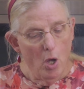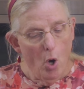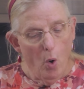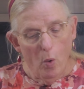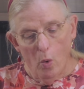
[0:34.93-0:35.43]

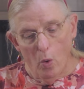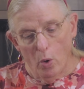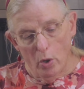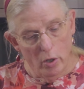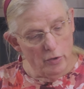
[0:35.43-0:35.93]

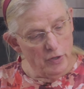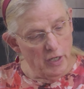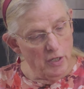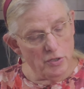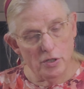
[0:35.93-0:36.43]
or
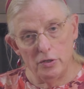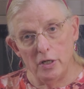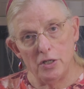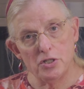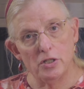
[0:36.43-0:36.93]
these
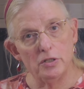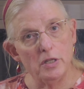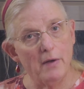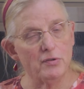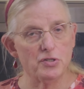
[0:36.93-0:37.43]
Ninja
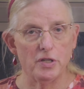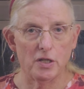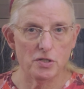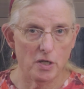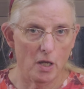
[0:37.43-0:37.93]
NeverStick
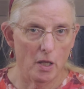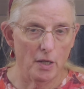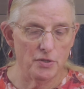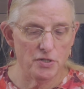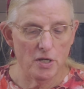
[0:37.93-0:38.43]

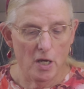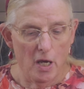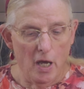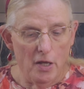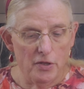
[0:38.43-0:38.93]
skillets.
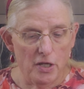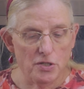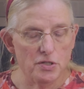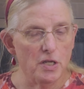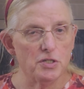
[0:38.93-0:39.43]
These
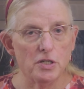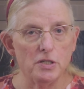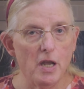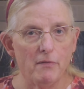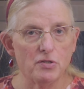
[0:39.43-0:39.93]
Ninja
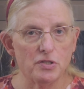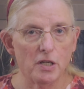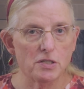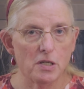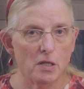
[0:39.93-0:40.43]
NeverStick
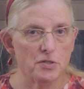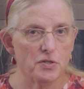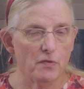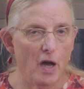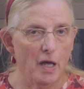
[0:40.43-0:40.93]
skillets
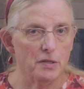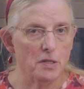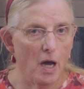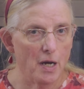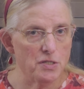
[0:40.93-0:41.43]
have got
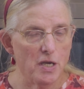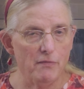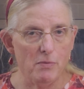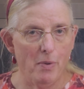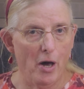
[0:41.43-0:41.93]
nice
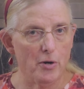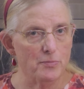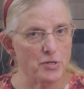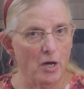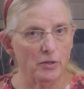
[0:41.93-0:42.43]
heavy
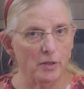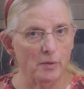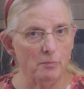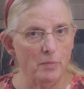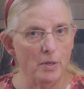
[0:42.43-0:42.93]
bottoms on them,